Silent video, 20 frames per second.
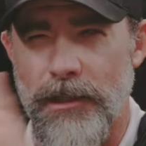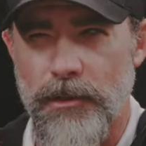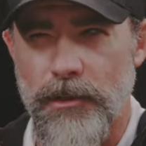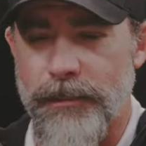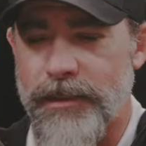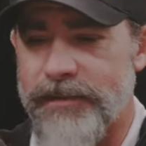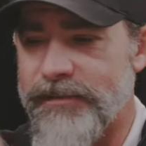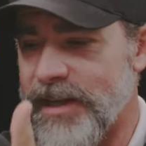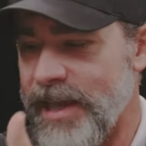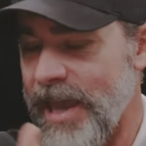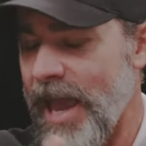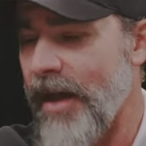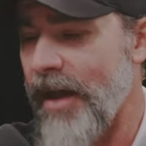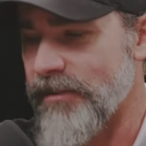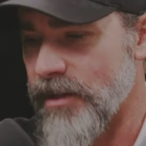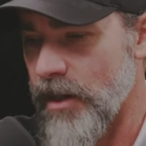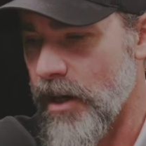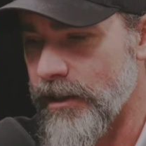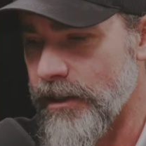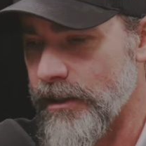a little bit of a
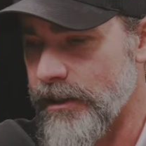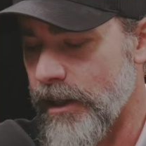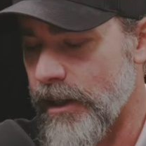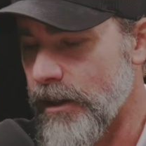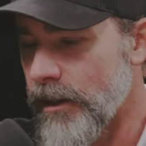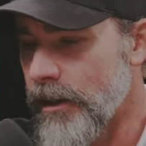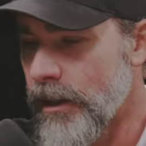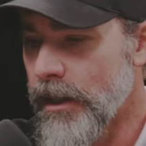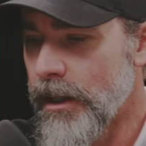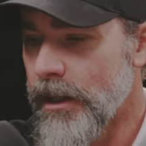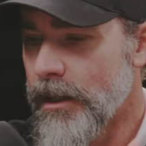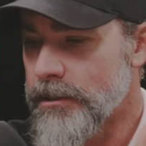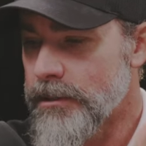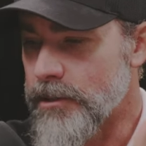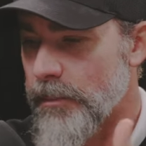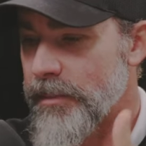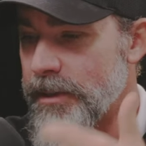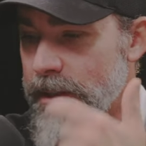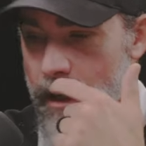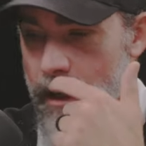caveat in there.
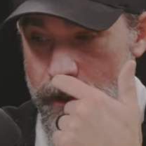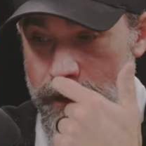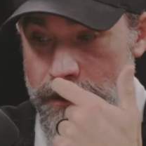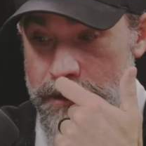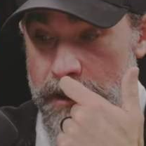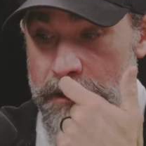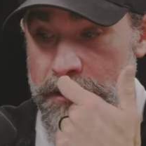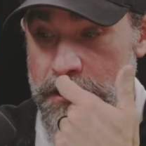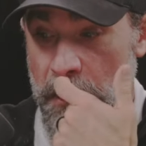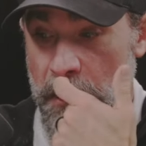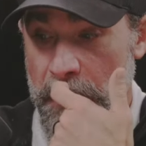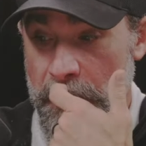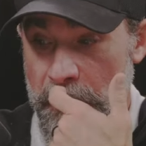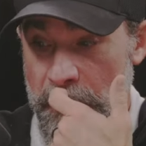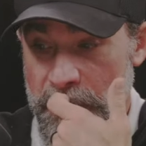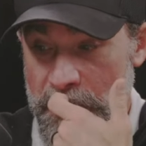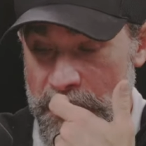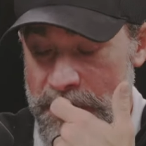So be honest starting with